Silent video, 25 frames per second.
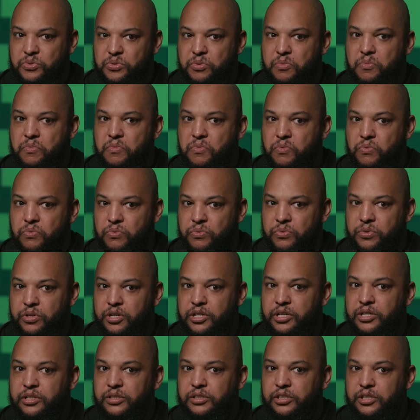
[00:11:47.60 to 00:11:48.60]

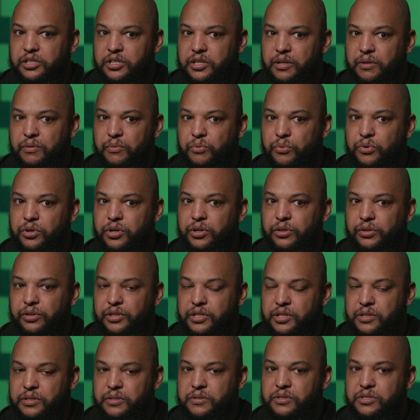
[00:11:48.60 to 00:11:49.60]
really,
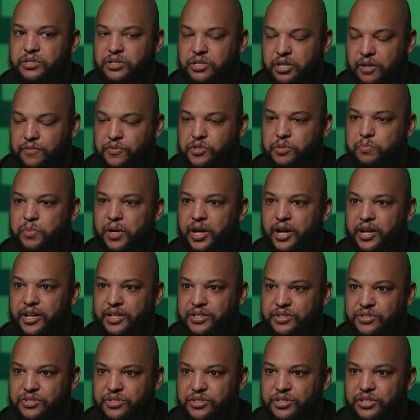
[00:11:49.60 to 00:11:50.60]
really stiff
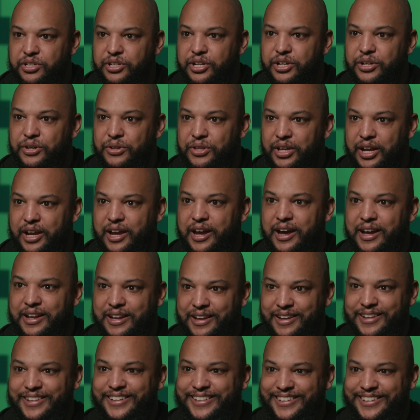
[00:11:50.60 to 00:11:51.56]
spines, they got,